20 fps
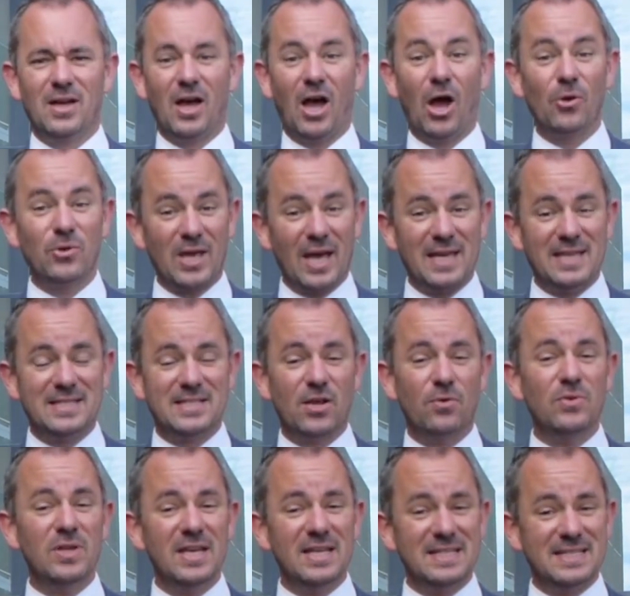Okay, so
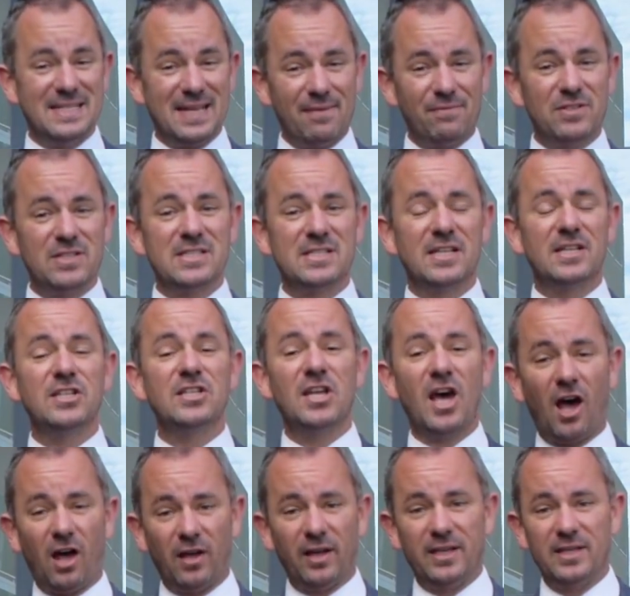year 7s and
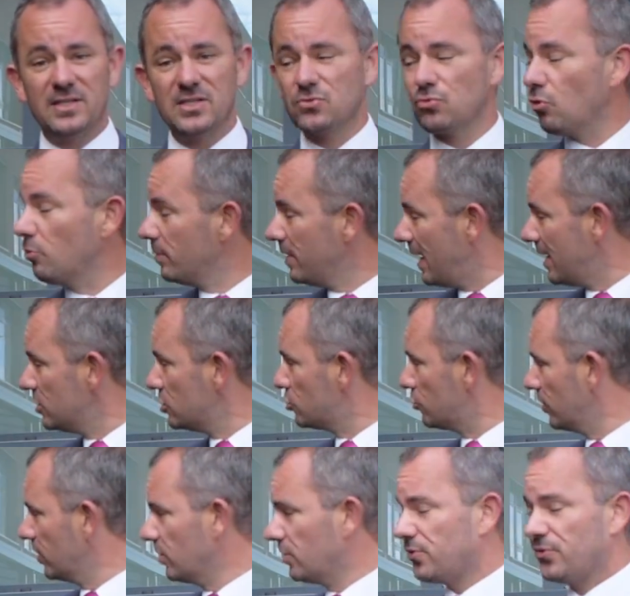9s will be
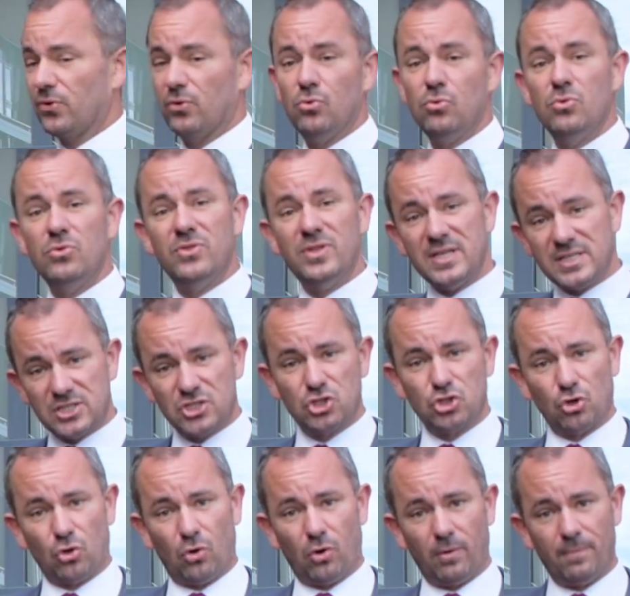entering through this
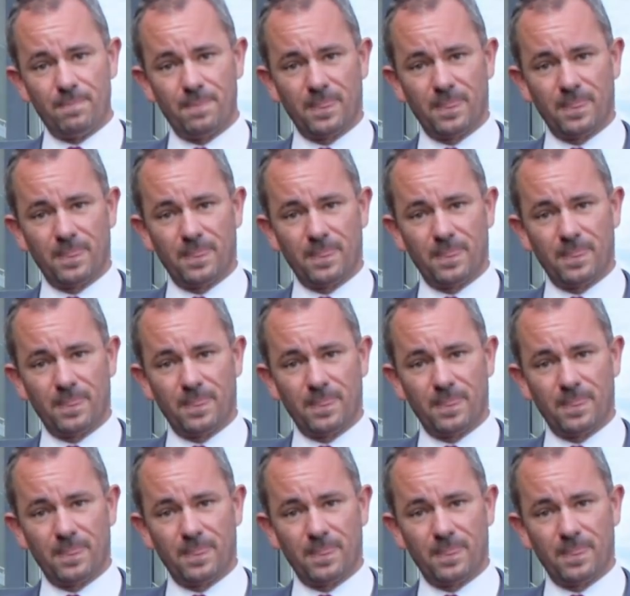door.